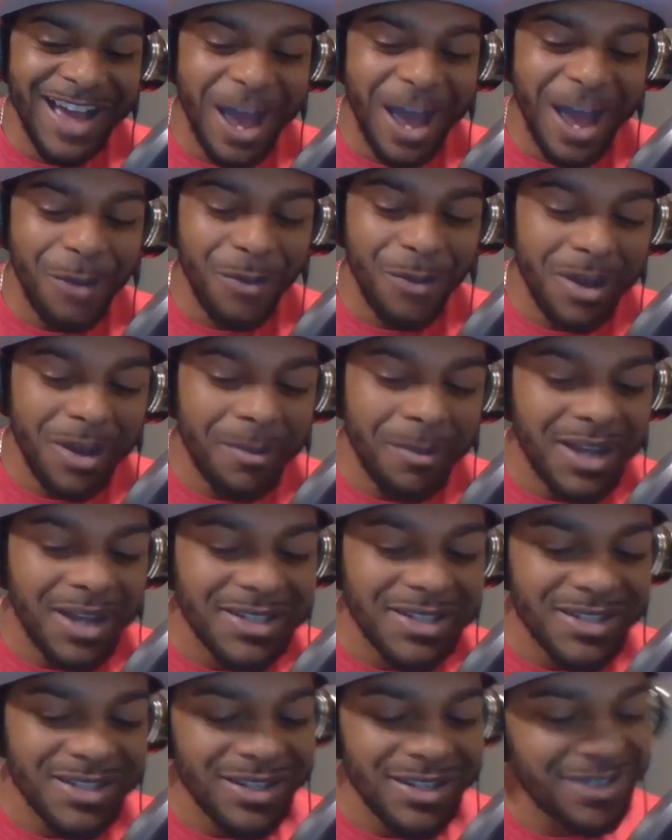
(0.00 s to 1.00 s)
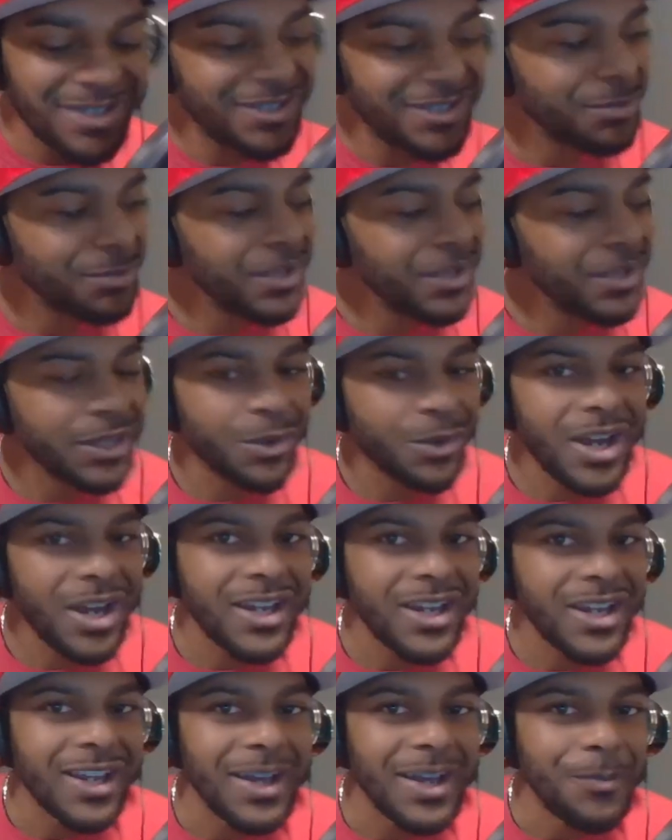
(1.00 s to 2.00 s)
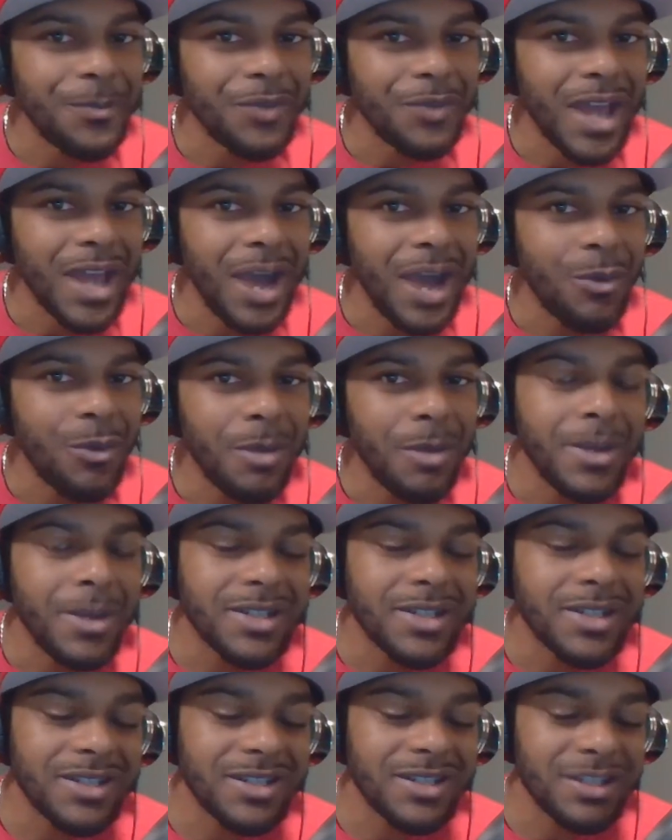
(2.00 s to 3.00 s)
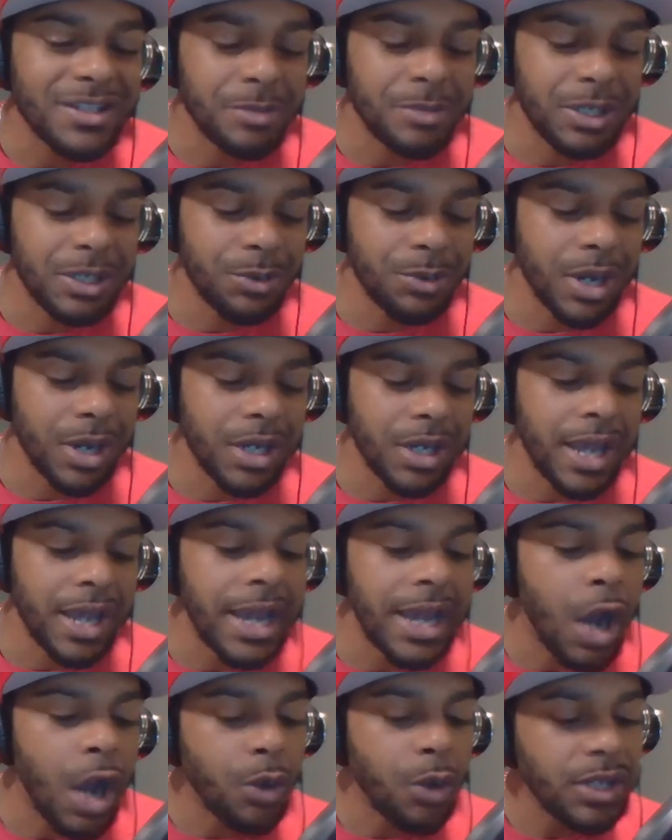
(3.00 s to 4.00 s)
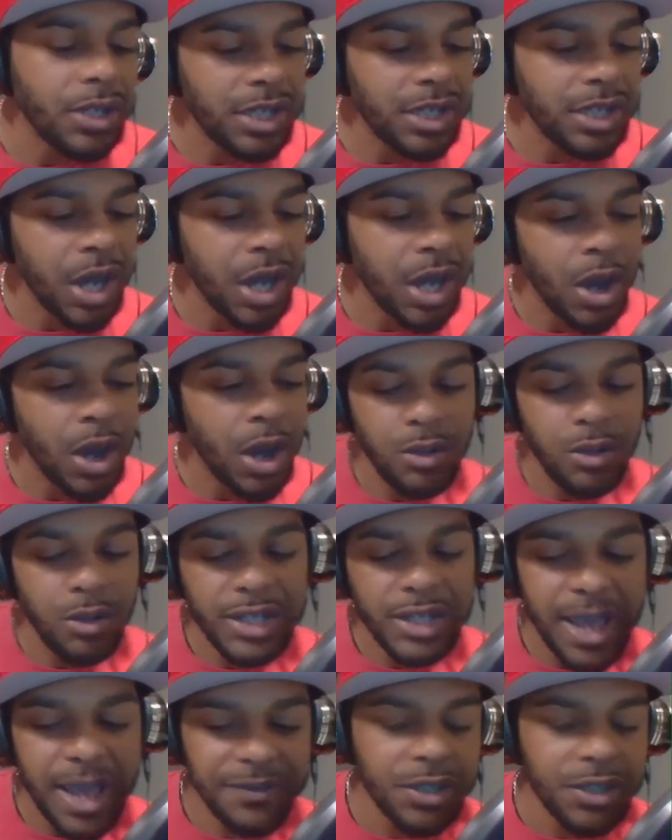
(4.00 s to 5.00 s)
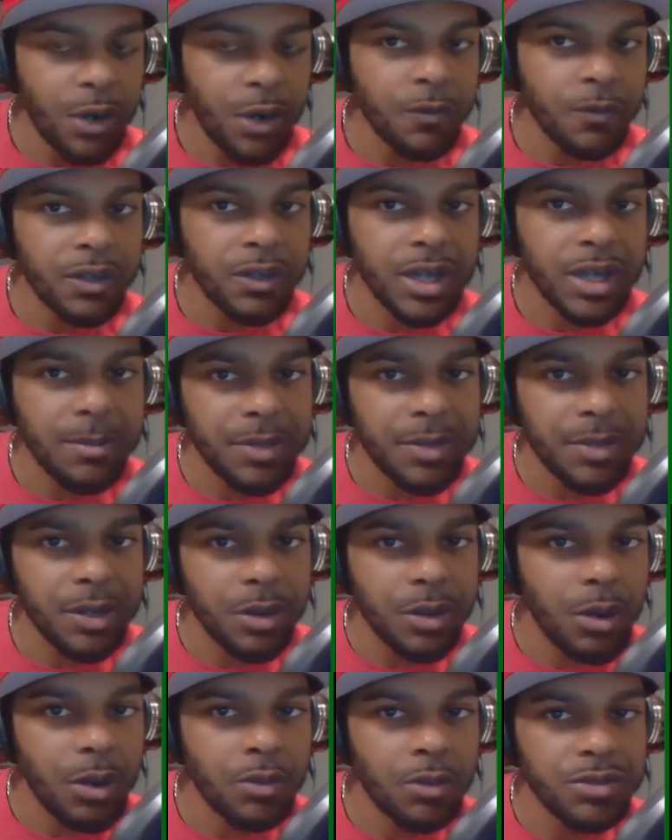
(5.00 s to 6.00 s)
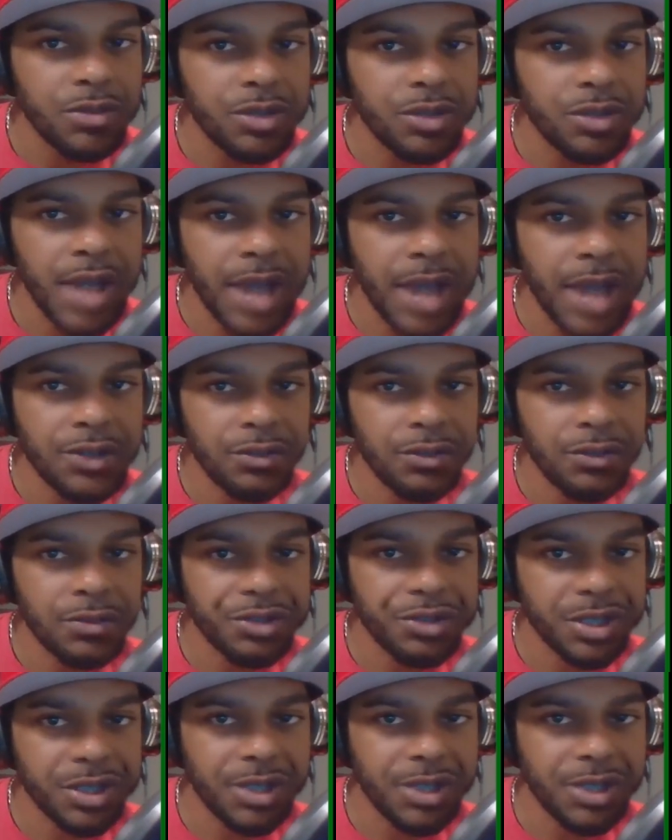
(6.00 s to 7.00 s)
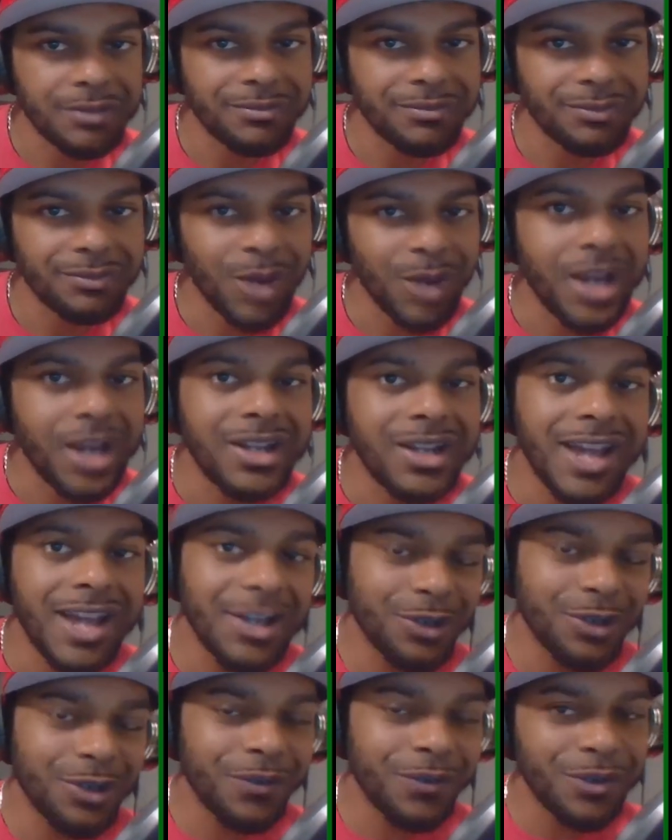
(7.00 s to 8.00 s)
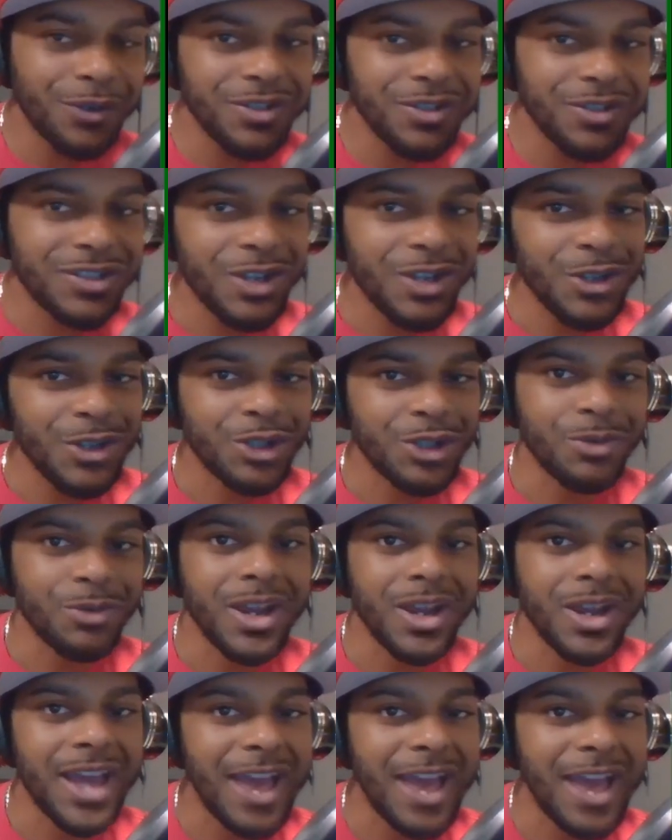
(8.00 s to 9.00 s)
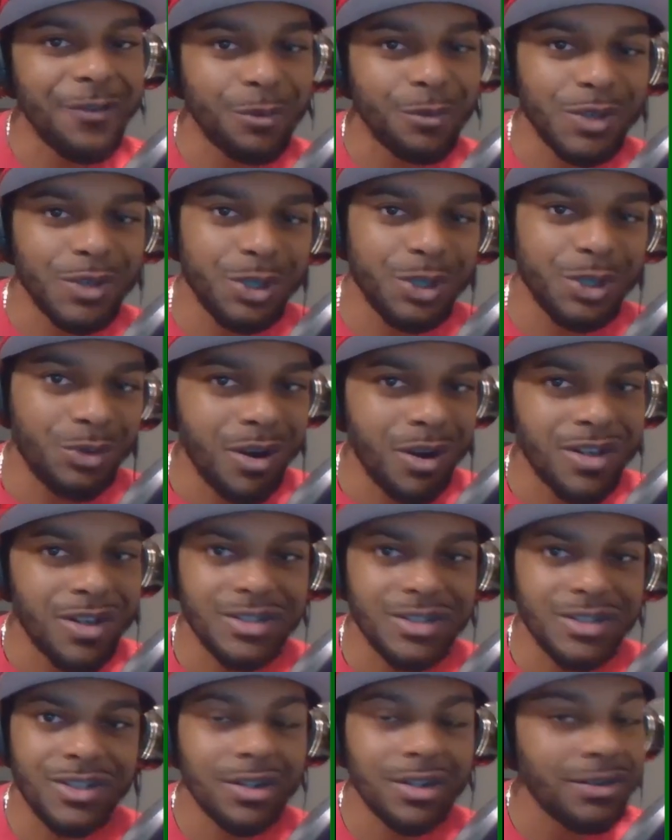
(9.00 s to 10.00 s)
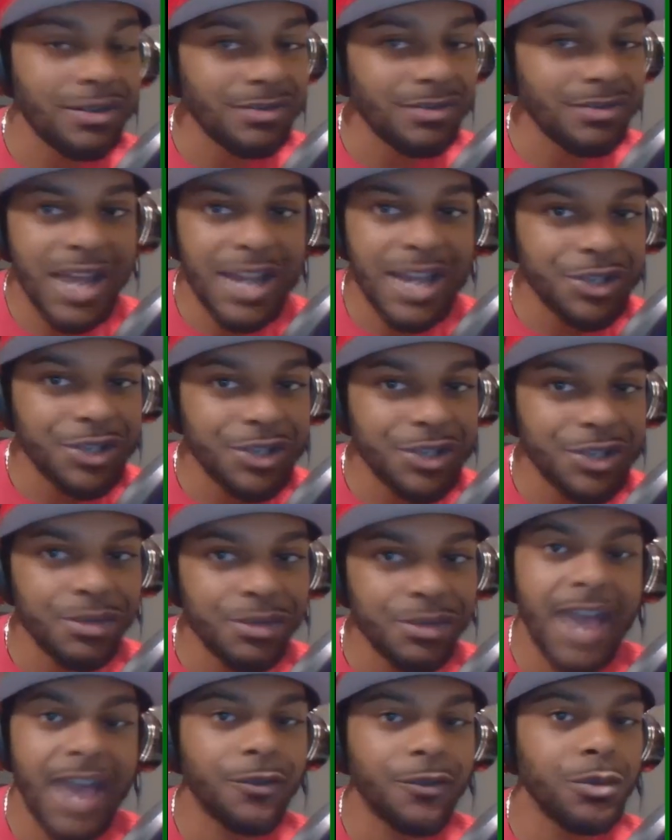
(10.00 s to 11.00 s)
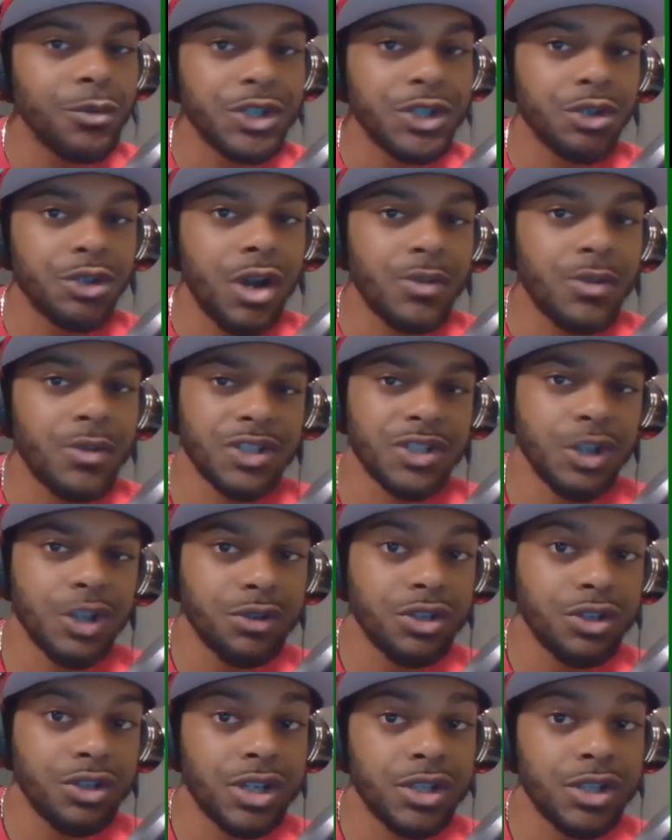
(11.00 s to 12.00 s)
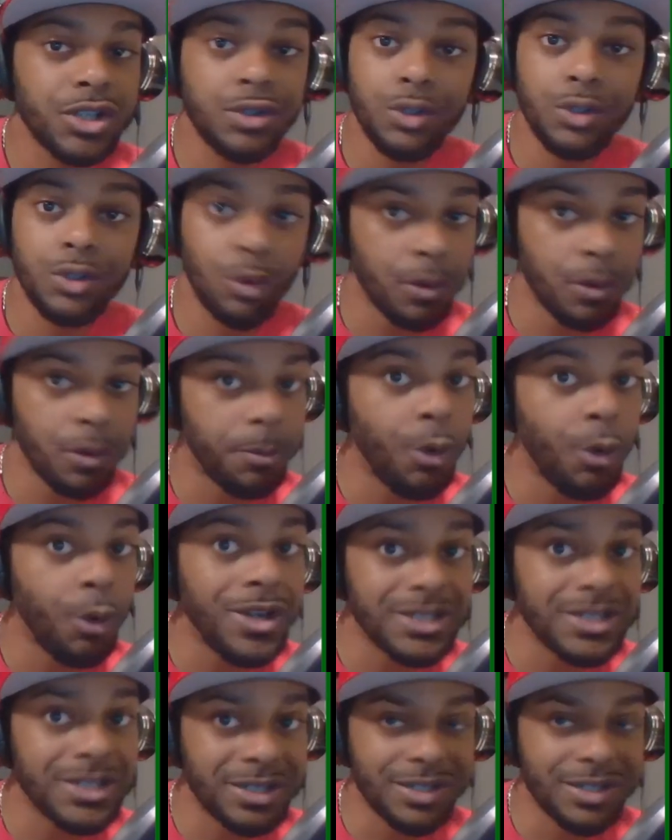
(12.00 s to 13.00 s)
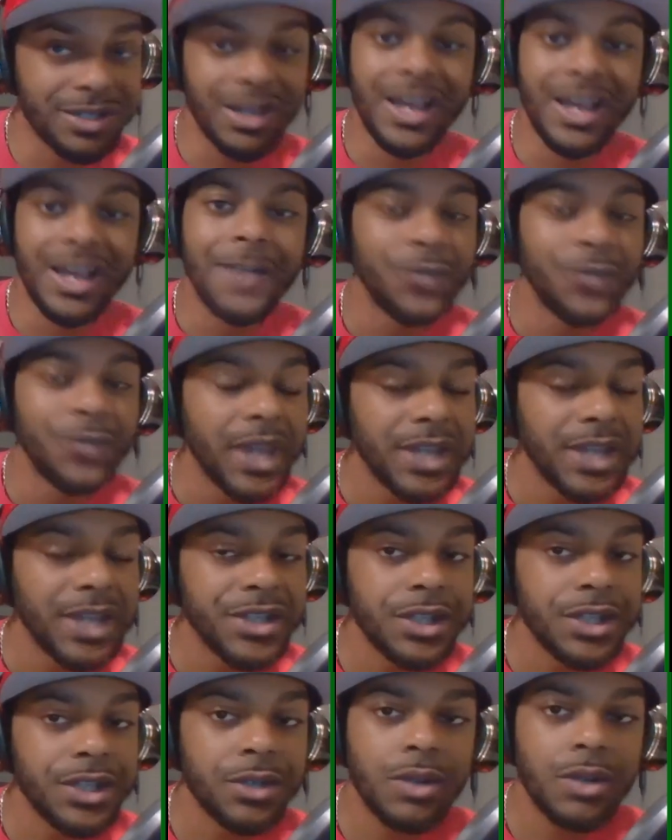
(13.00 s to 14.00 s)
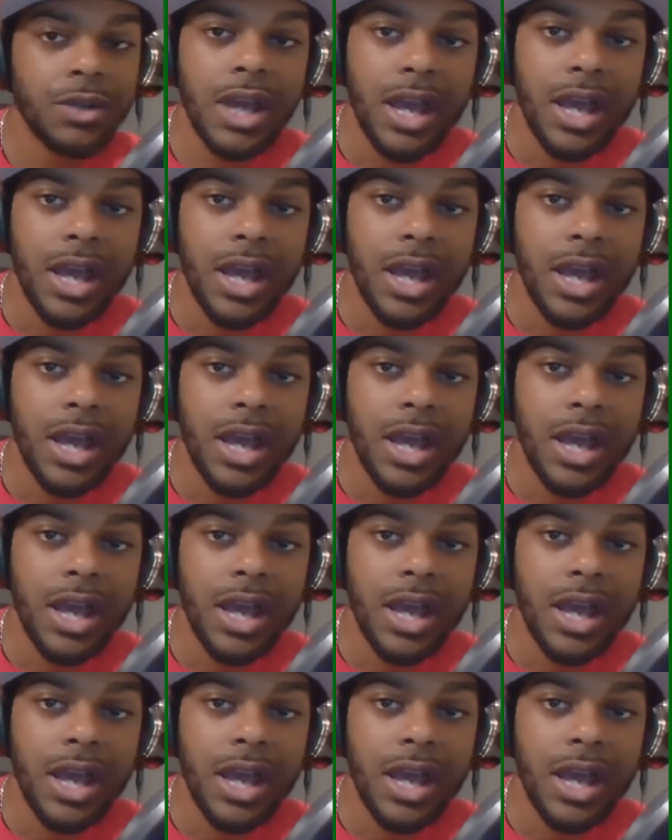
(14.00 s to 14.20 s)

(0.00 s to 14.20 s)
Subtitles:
I want my sons to be great. I want my sons to be great and only have to overcome their own natural shit. Right? Nature versus nurture, right? Half of what you are is nature, half of what you are was nurtured into you or poisoned into you.